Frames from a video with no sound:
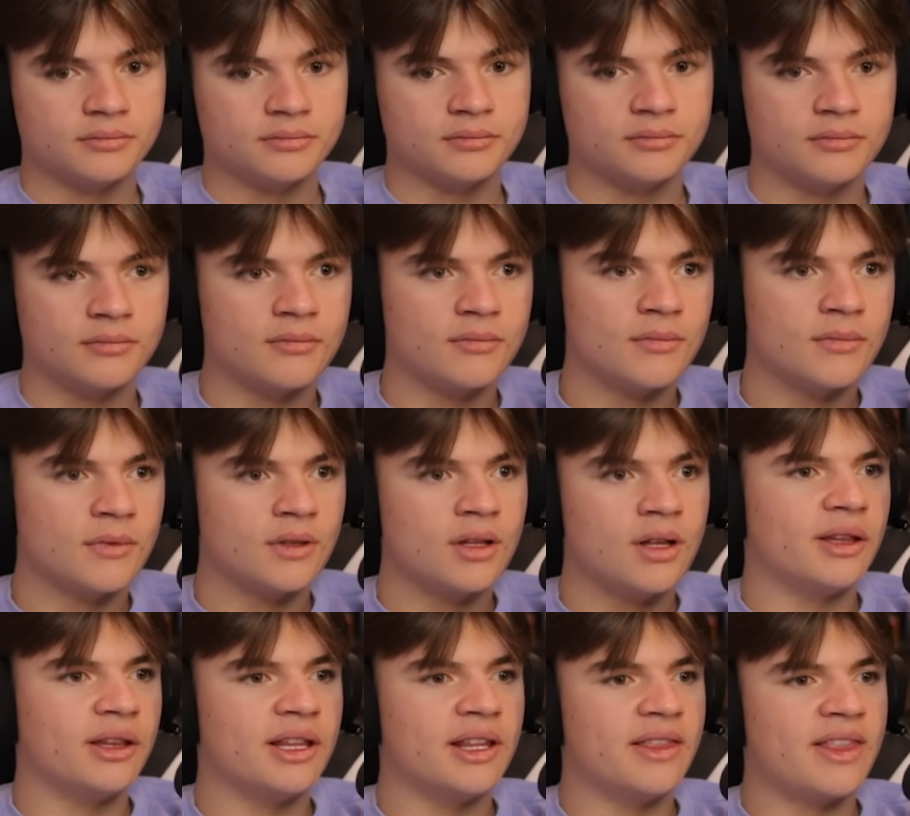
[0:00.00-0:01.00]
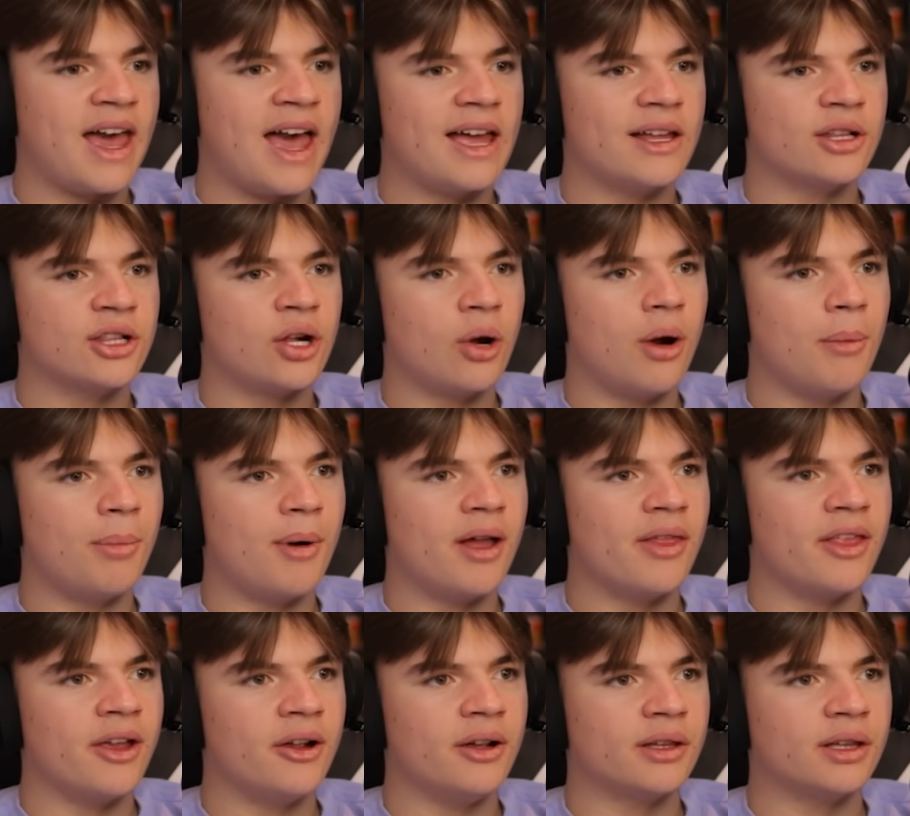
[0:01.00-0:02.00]
You can see that show up
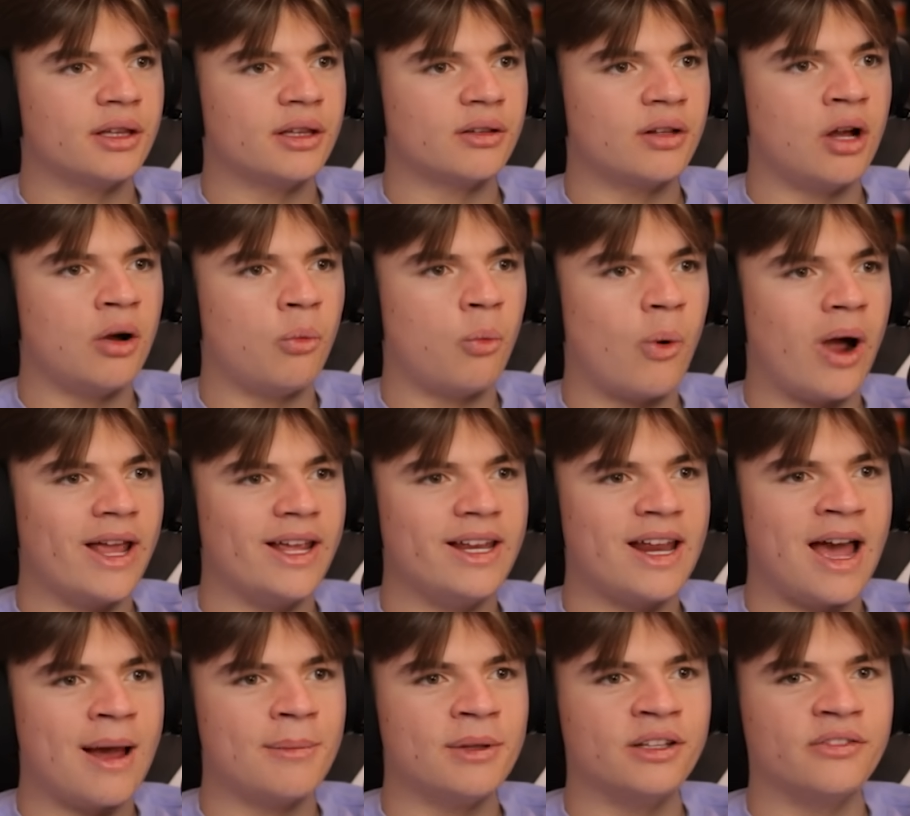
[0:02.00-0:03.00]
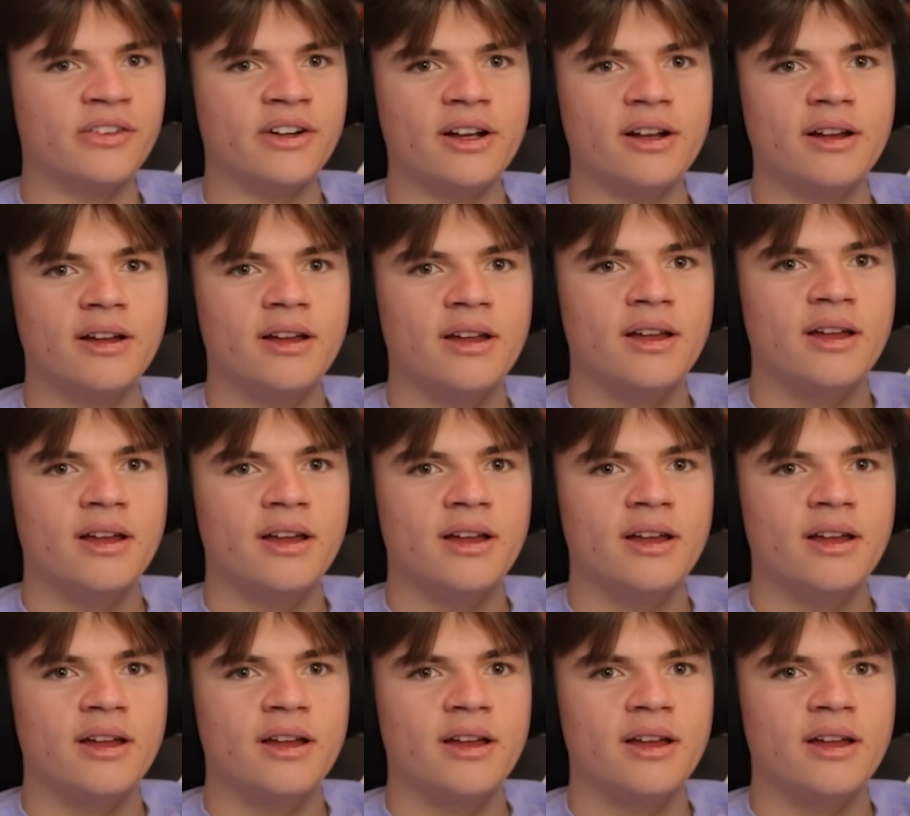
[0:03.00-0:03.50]
on there. It's a white atmosphere.